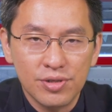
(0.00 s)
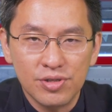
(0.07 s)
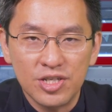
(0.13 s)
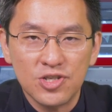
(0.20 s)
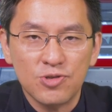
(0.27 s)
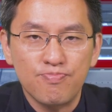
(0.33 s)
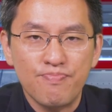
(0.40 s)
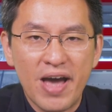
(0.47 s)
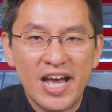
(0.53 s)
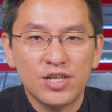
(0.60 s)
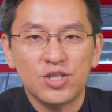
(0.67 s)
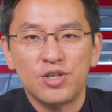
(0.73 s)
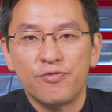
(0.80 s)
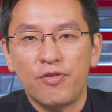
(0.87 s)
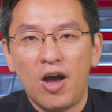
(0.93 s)
This
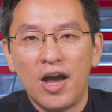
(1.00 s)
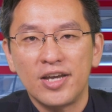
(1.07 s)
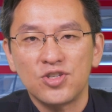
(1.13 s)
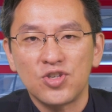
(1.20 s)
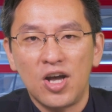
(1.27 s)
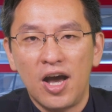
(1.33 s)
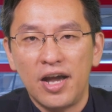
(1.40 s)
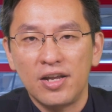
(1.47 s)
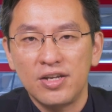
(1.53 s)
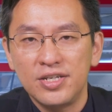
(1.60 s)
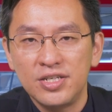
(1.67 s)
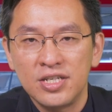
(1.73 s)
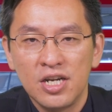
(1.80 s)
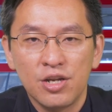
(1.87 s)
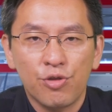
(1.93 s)
massive ice
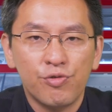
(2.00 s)
island,